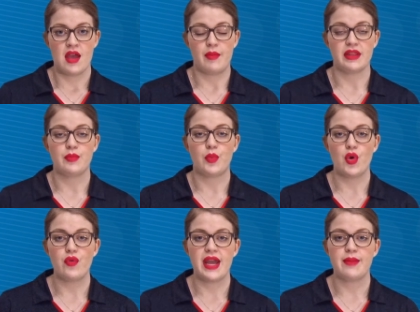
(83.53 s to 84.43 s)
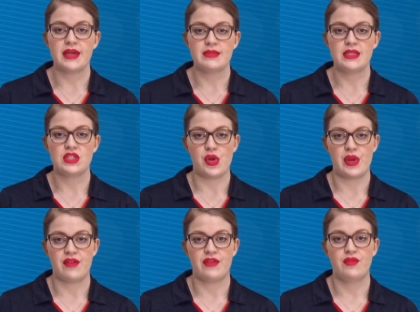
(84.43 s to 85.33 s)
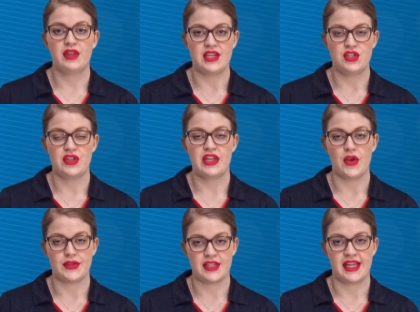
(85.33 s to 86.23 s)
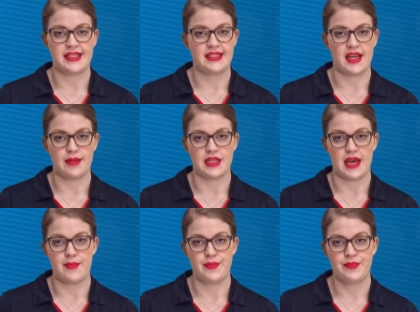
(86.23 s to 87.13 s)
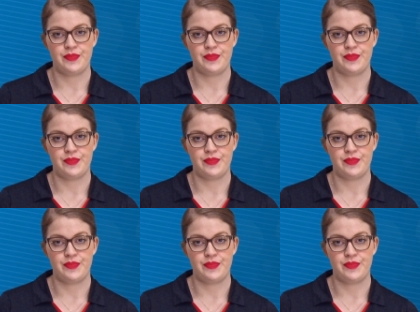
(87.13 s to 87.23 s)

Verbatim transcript: but the baud rate must be slow enough in relation to the oscillator startup time.